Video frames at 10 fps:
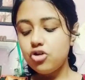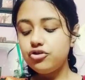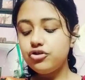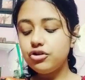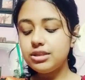
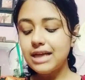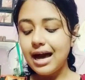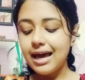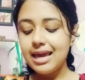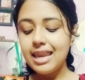So
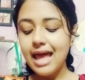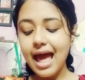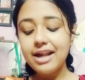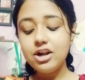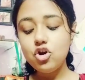Tahir
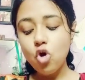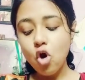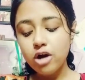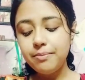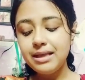had
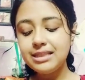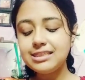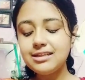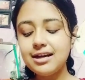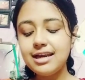not been
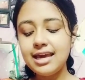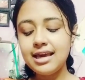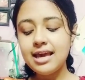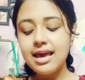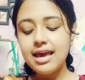
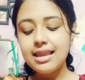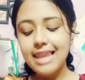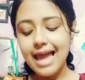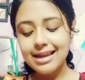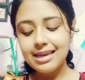studying
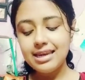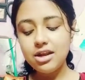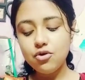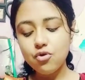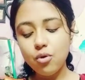Latin
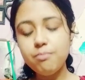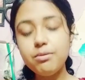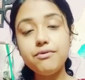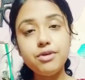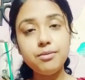in Rome
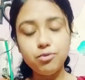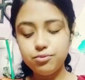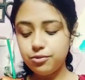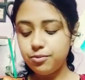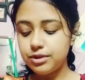before he
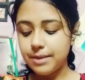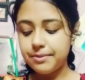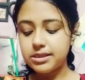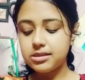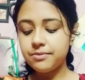moved to
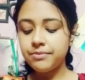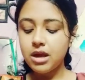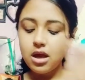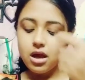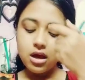Budapest.
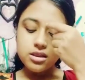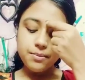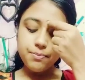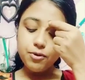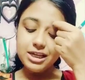The
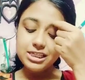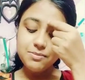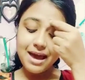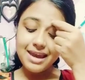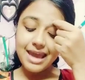
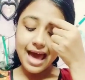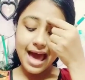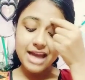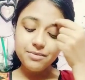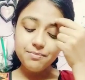policeman
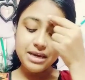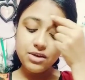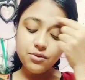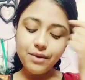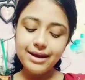had
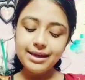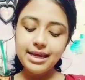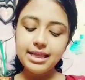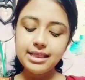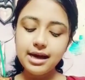been
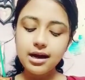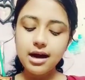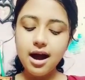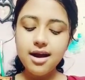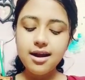waiting in the
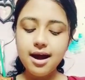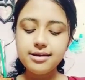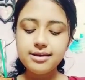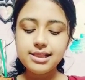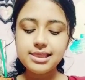car
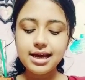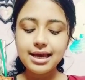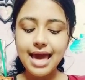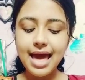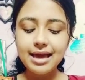until the
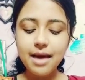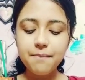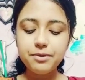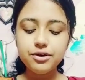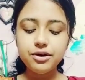gang
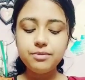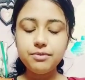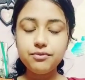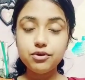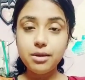appeared
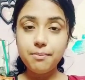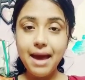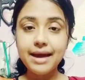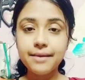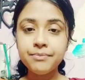before the
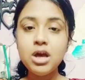bank.